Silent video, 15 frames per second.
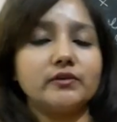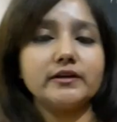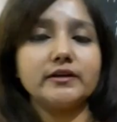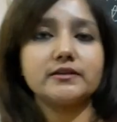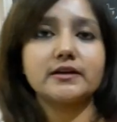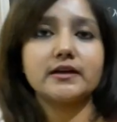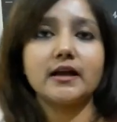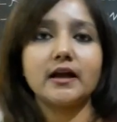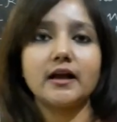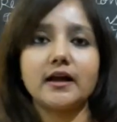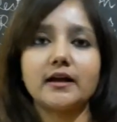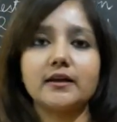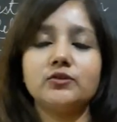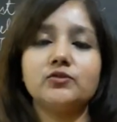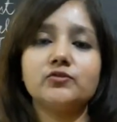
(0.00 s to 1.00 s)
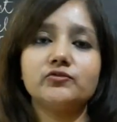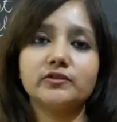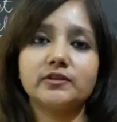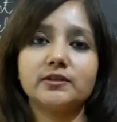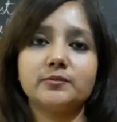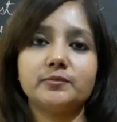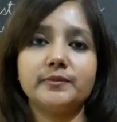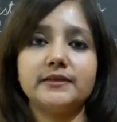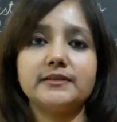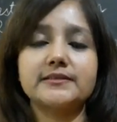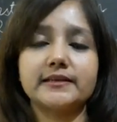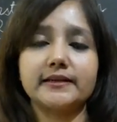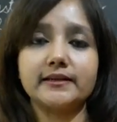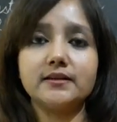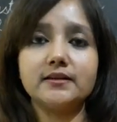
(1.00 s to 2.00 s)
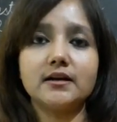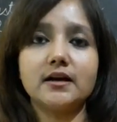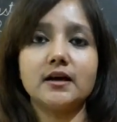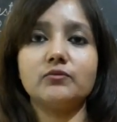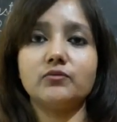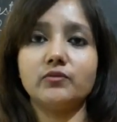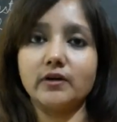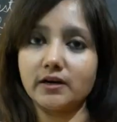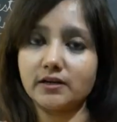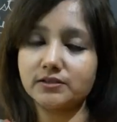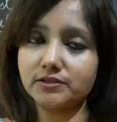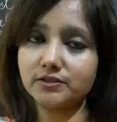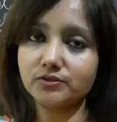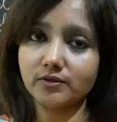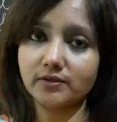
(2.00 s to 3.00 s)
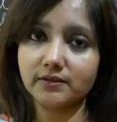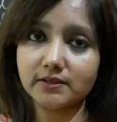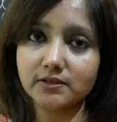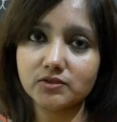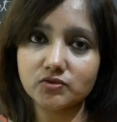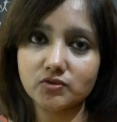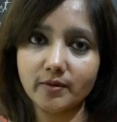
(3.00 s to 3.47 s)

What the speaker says: and you will be sent a worksheet on this topic.